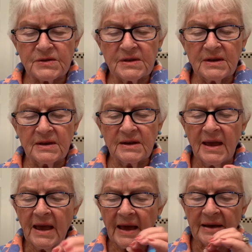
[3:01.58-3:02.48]
sea
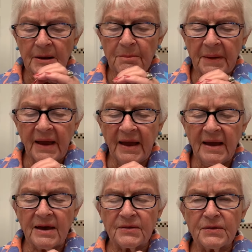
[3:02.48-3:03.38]
and a
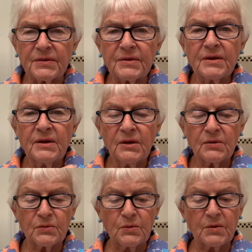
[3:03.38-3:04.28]
path
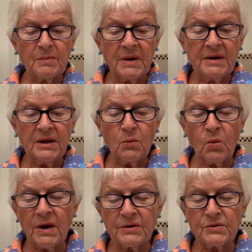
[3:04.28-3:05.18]
through the mighty
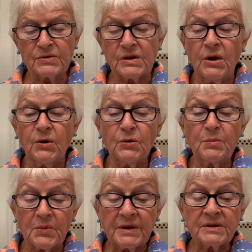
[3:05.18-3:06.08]
waters, who
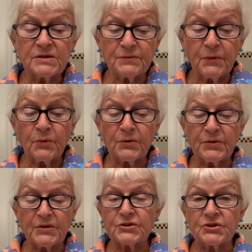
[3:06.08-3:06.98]
brings
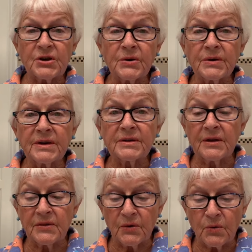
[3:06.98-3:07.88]
forth the chariot
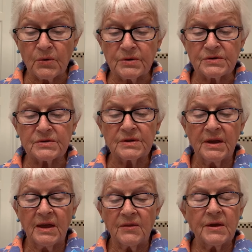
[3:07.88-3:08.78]
and the horse,
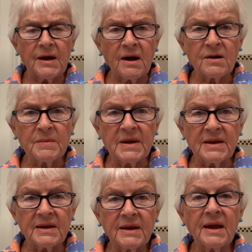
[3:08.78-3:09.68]
the
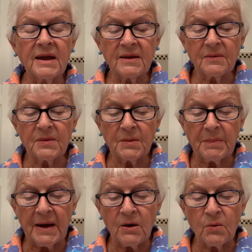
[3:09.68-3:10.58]
army and the
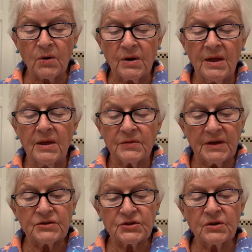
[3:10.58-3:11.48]
power.
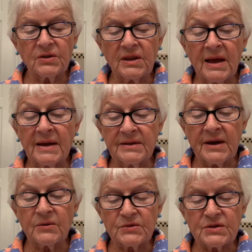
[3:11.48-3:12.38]
They shall lie
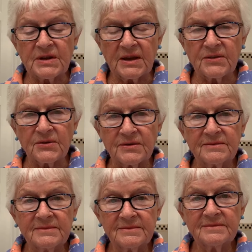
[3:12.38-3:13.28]
down together
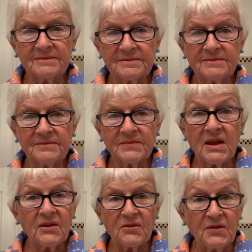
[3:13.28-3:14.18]

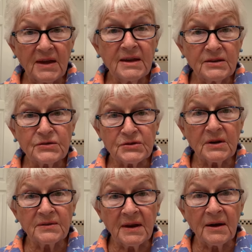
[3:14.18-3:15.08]
they
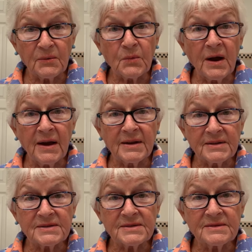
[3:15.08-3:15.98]
shall not
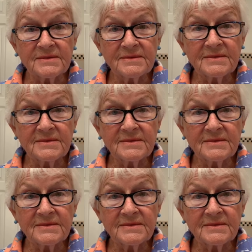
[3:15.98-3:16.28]
rise.